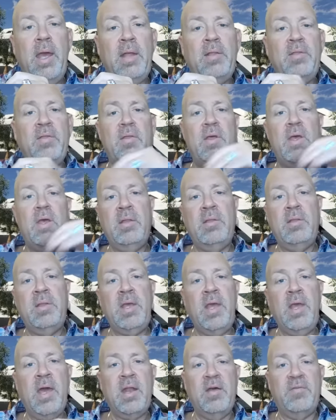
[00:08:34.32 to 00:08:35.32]
And in
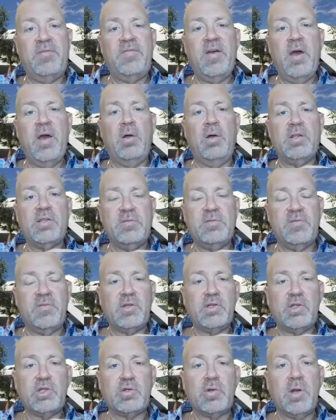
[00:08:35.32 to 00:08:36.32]
the NFL, it's a
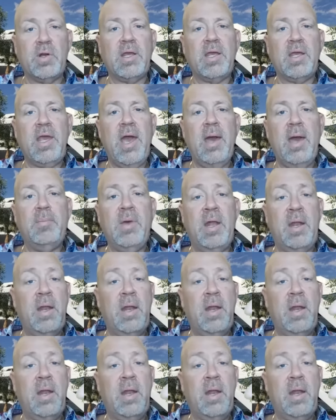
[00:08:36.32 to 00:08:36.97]
very strict cap.